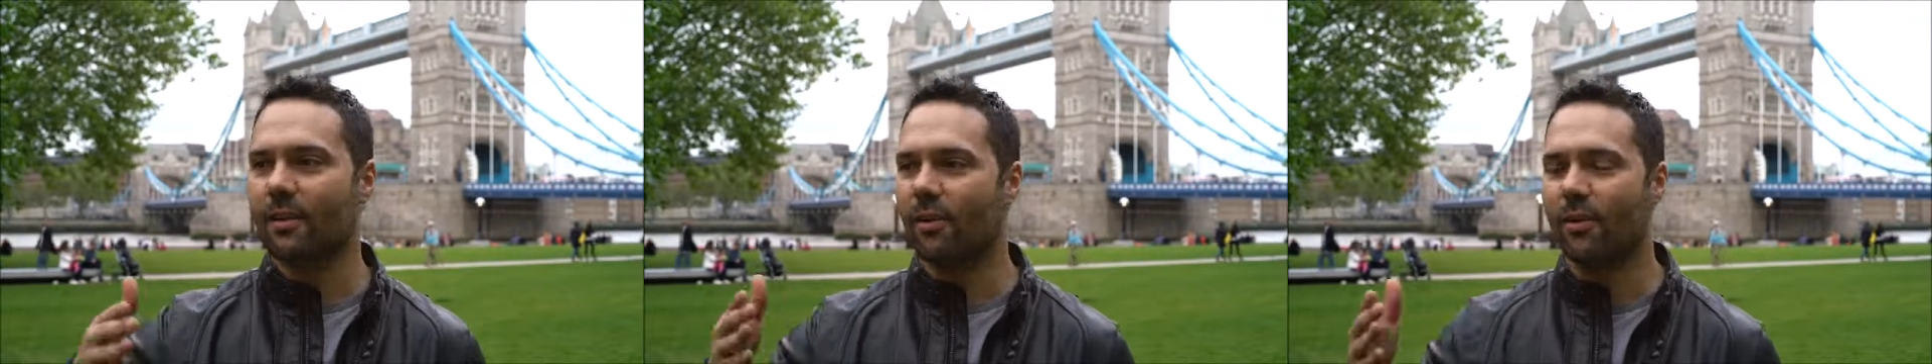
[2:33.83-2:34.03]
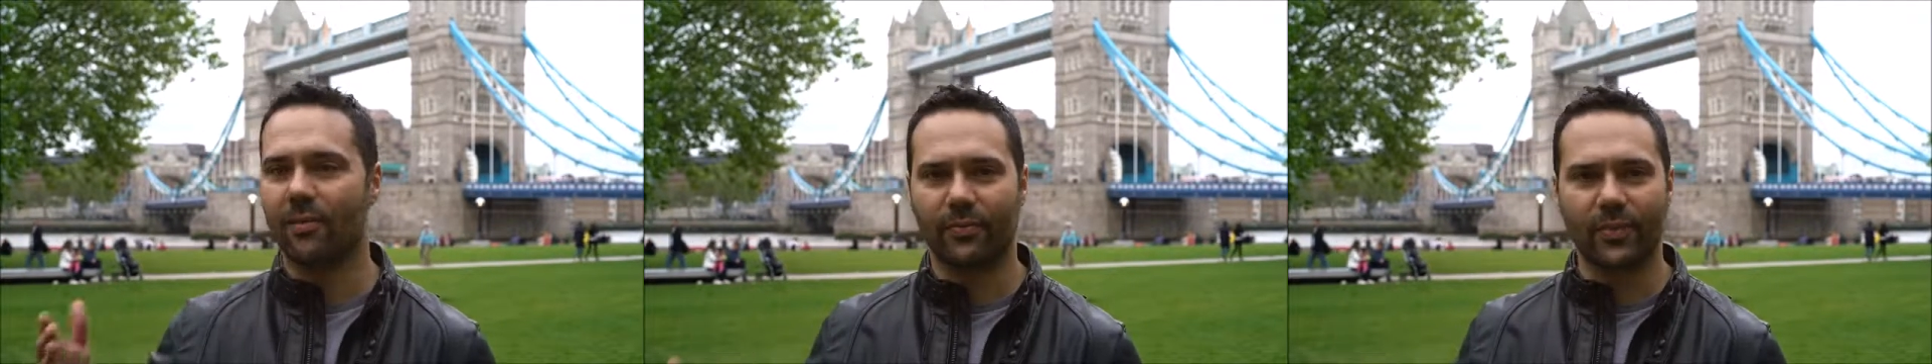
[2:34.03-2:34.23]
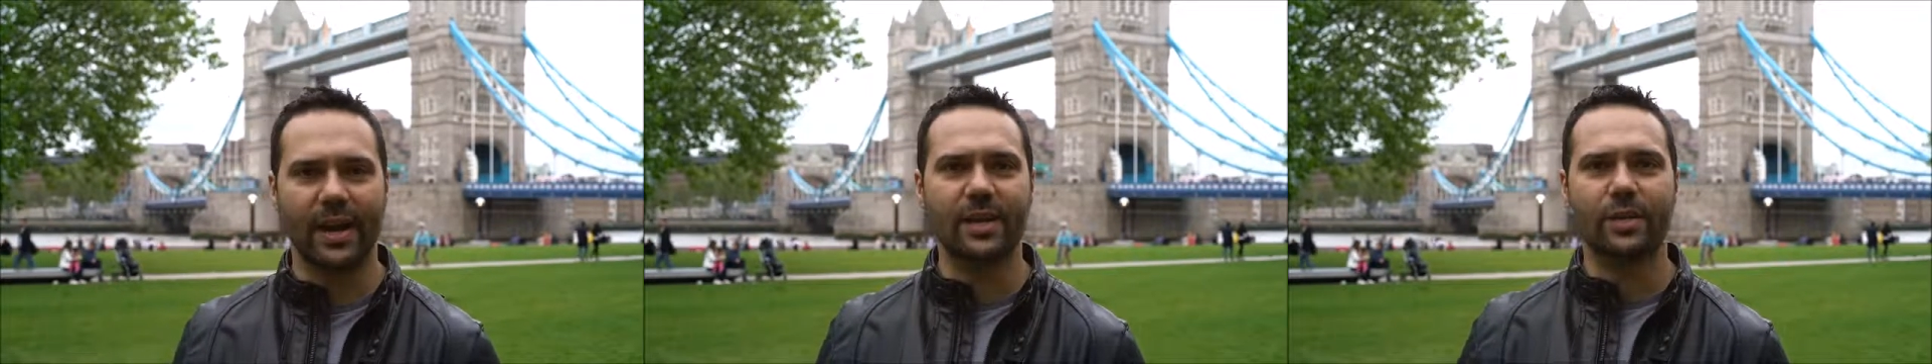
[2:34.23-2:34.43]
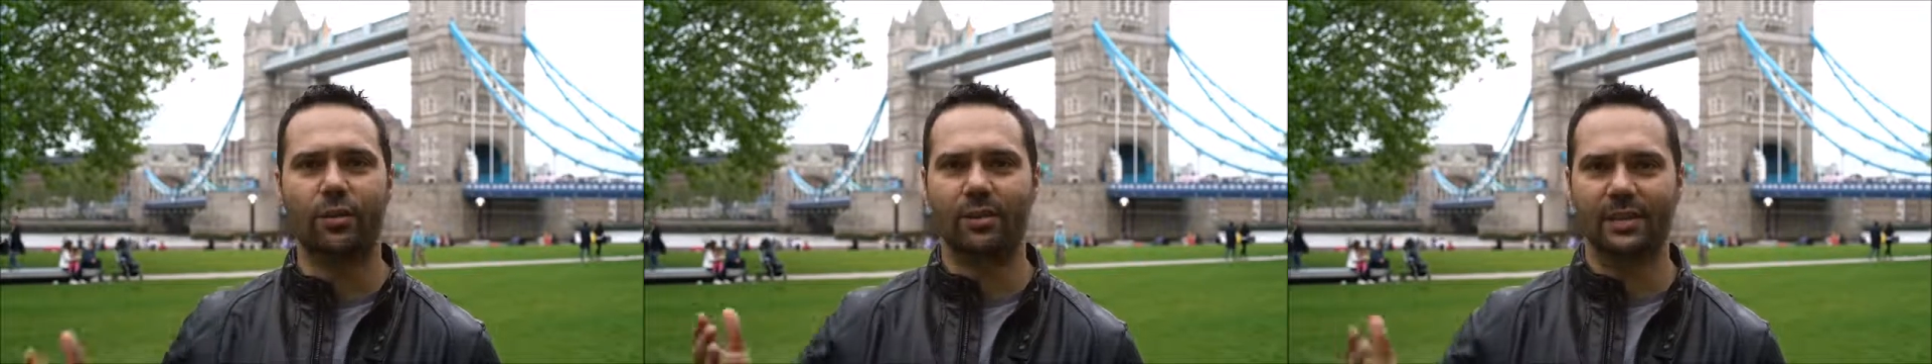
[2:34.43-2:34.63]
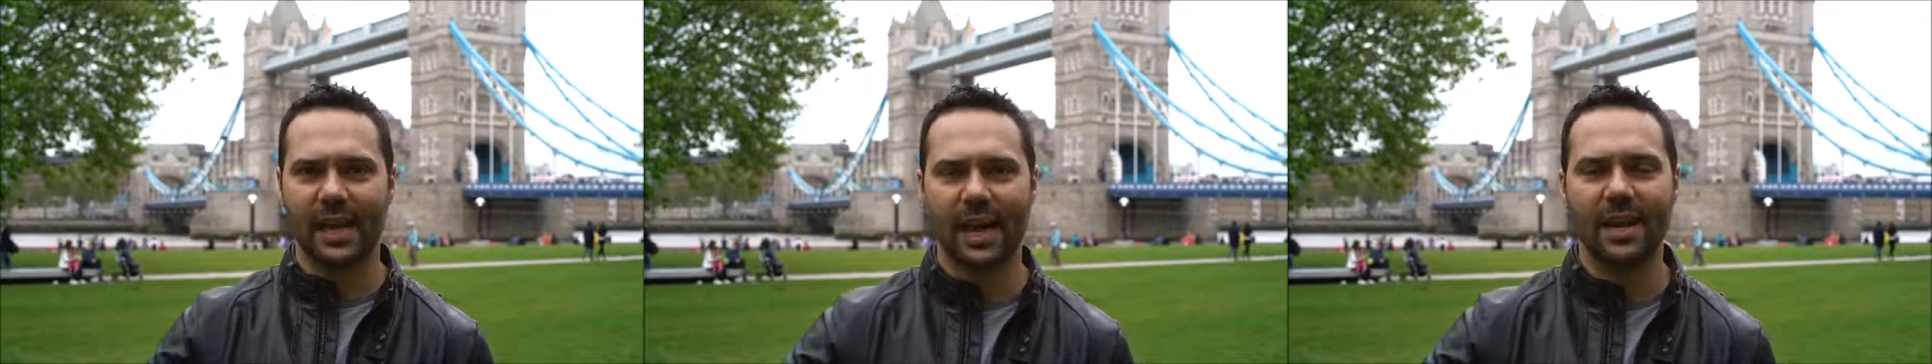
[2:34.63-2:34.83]
or French or
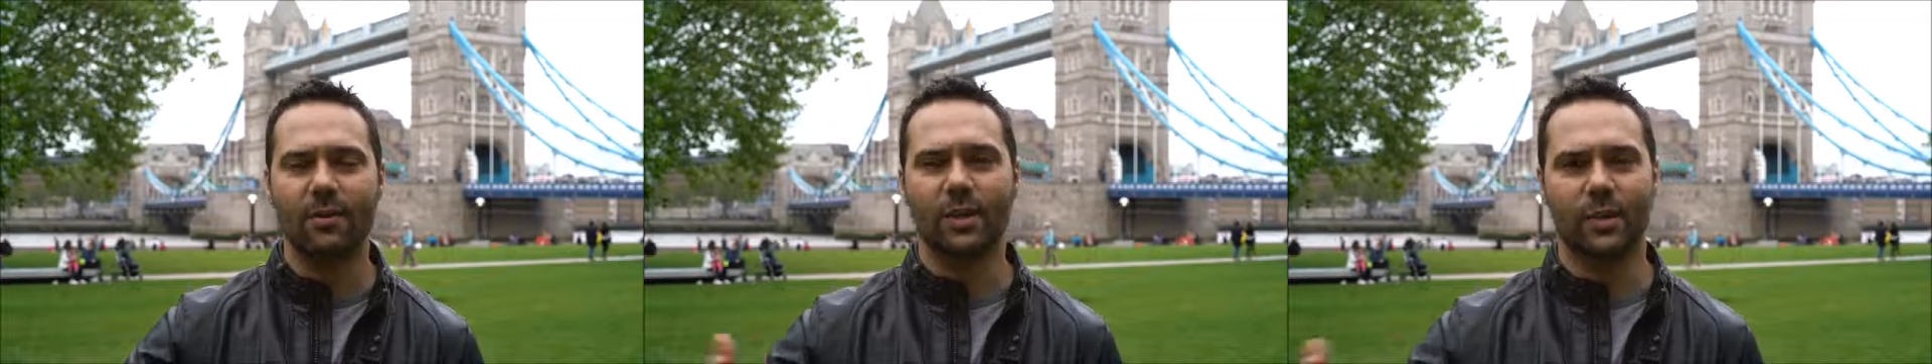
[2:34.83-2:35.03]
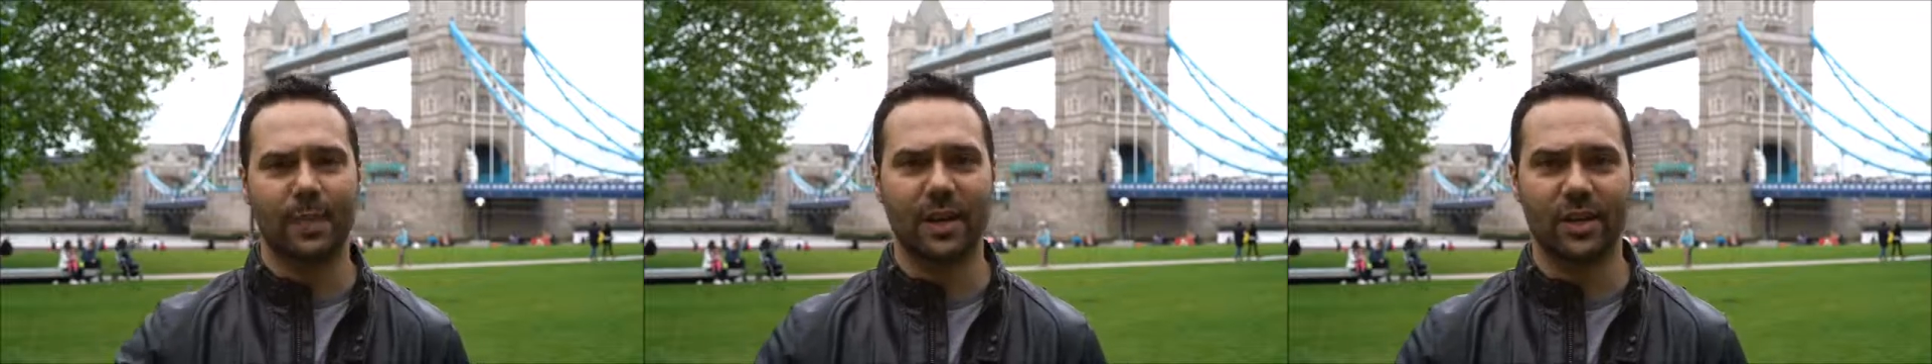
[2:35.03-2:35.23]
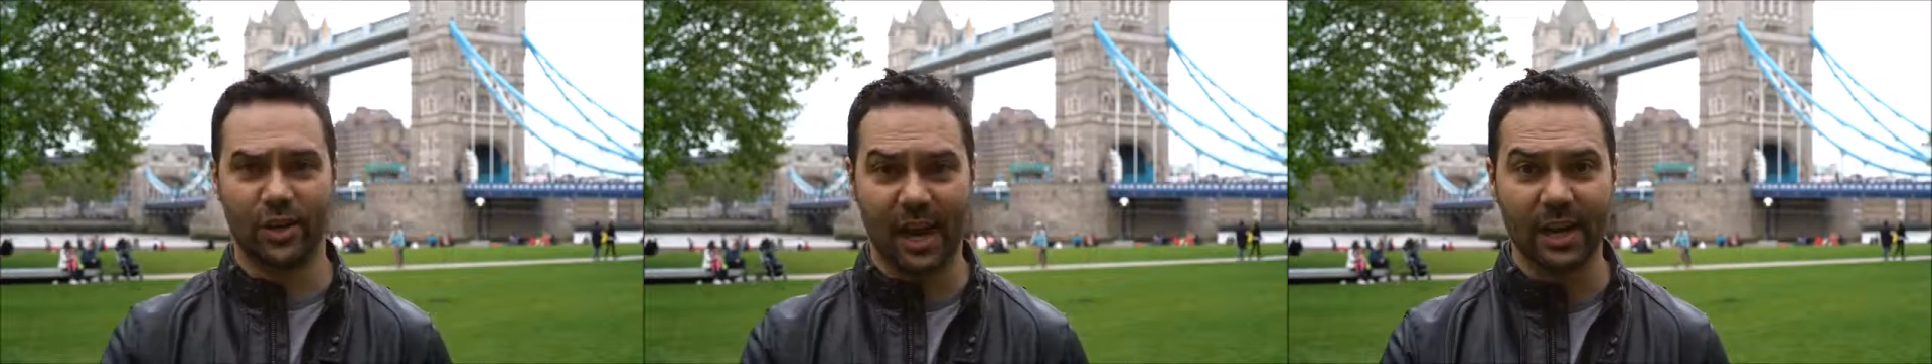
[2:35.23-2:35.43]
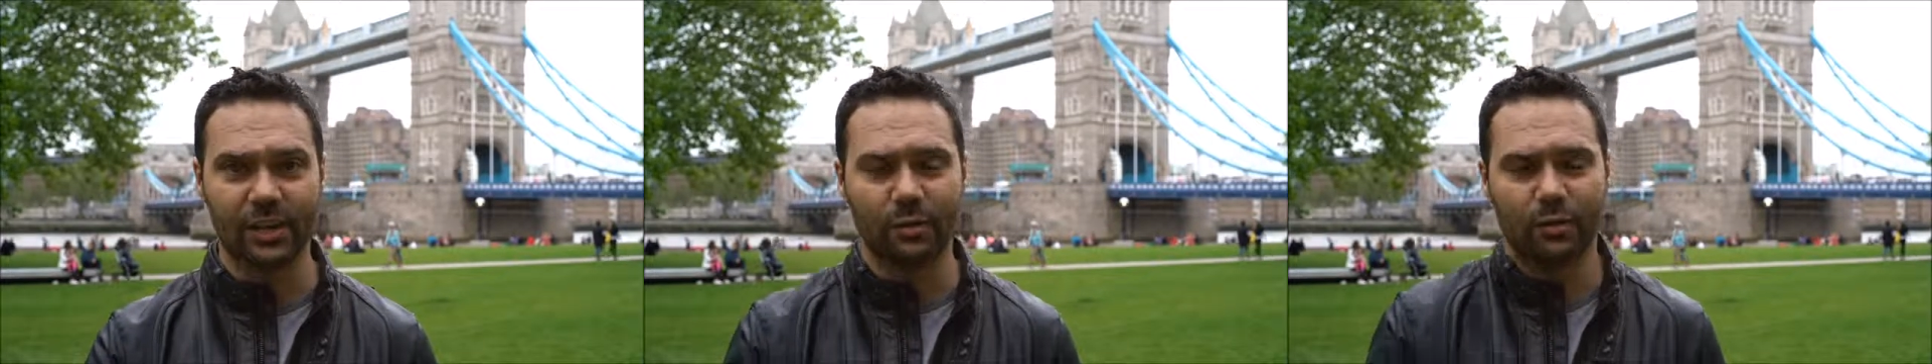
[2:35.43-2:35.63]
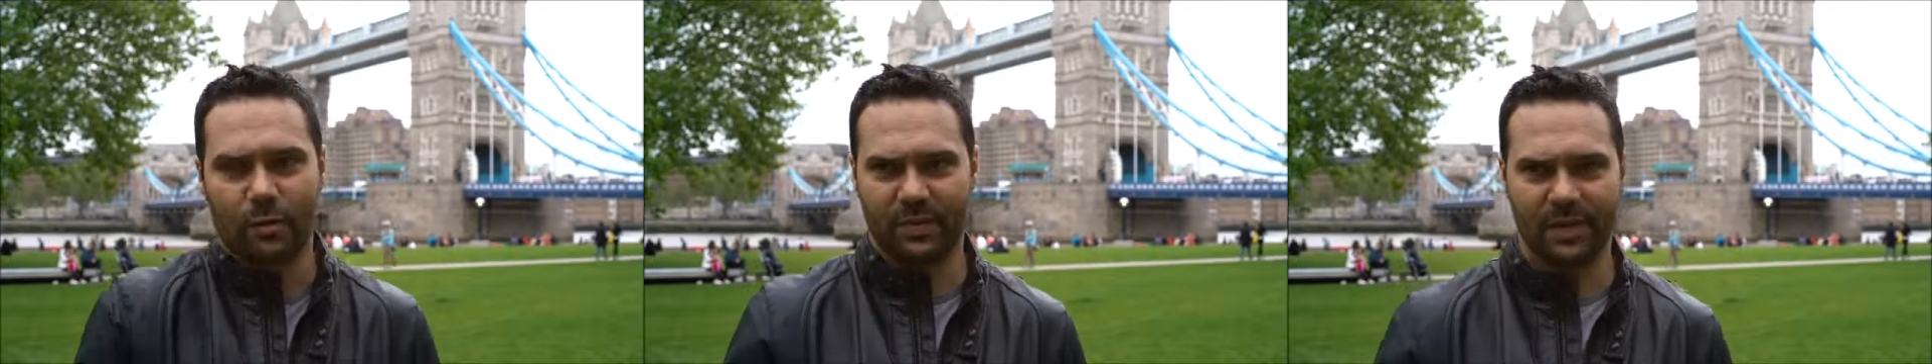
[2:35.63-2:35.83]
Italian or Spanish
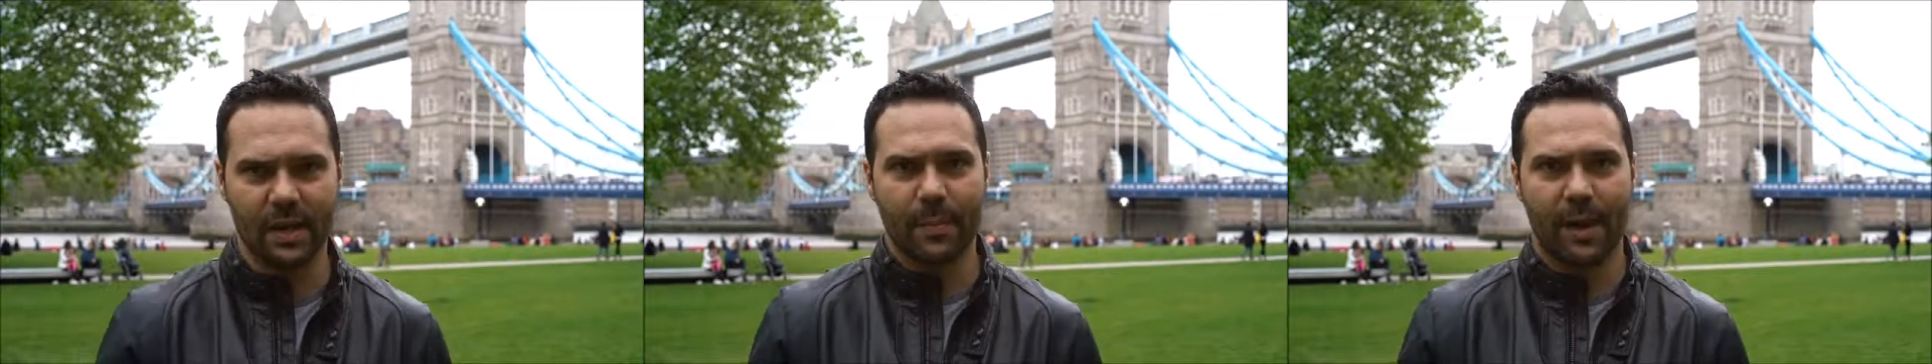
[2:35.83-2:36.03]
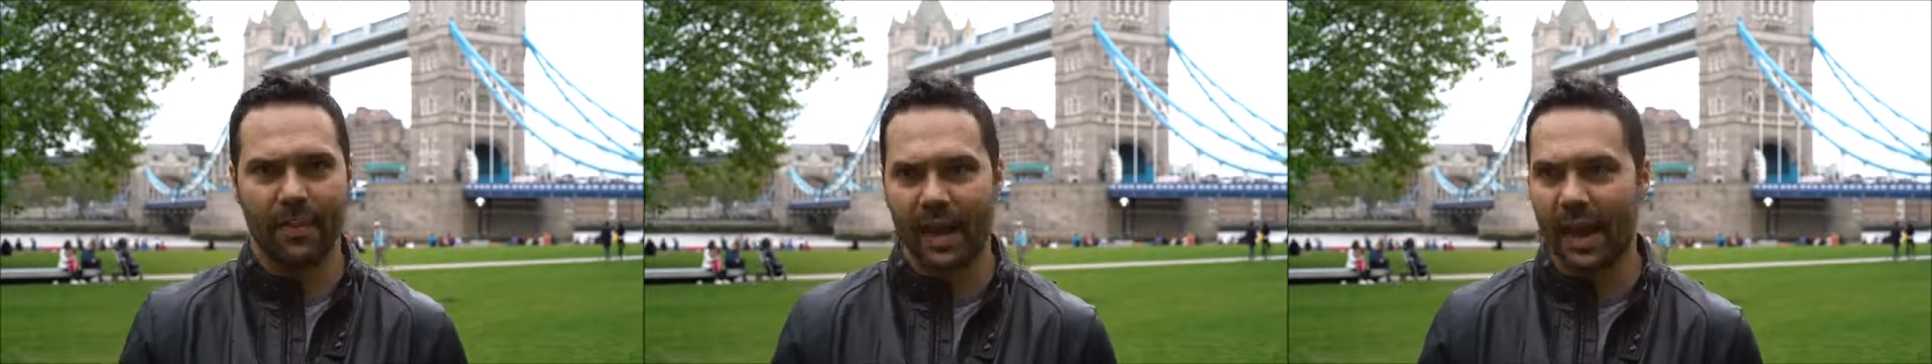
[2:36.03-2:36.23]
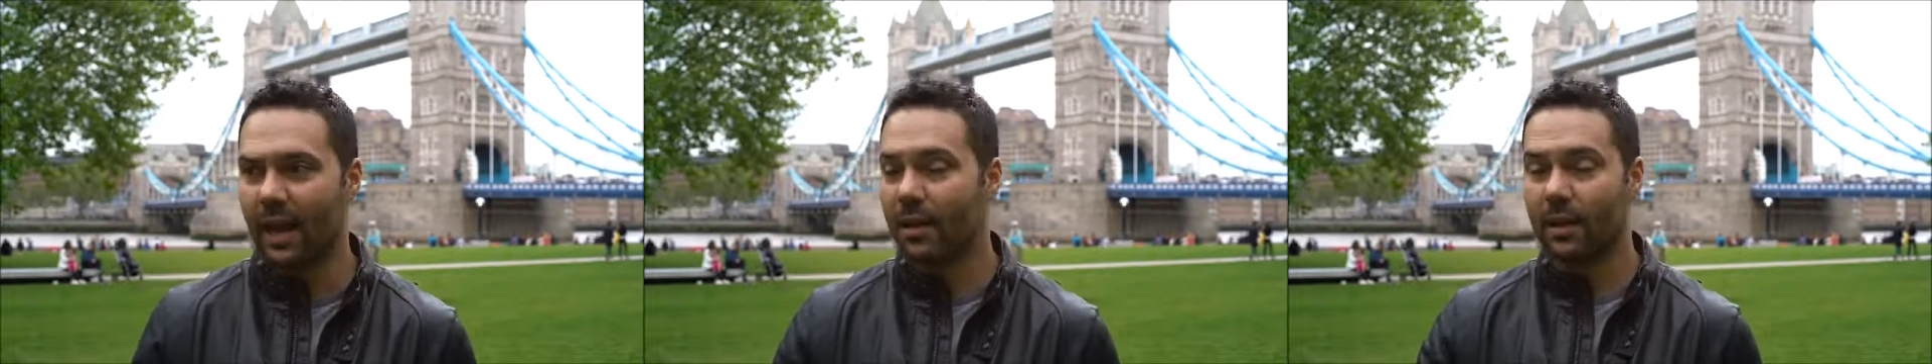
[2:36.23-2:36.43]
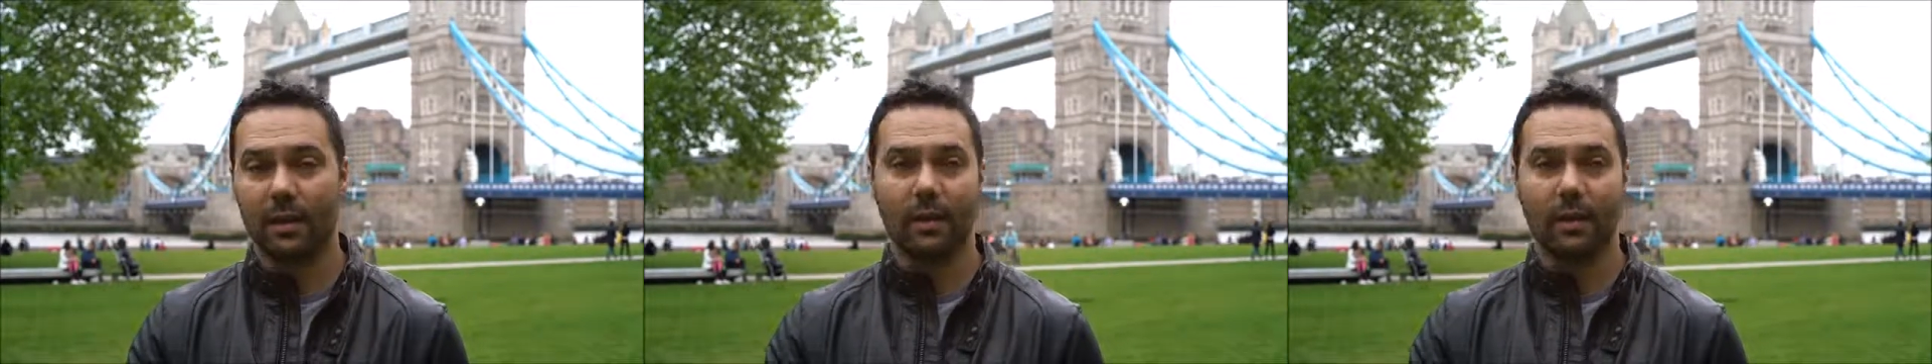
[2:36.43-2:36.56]
nationals were upset about that.